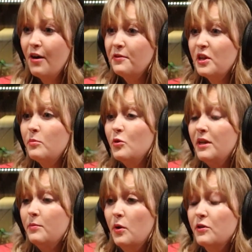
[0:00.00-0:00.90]
available
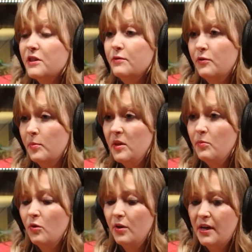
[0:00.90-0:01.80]
in person for
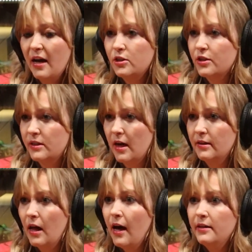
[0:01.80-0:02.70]
people and not just
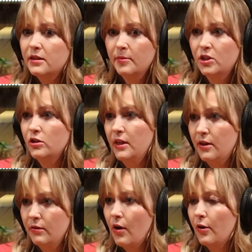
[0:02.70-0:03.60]
online, especially
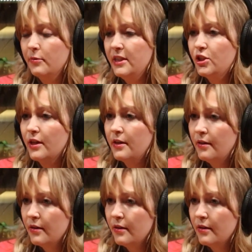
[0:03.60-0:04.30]
in our region?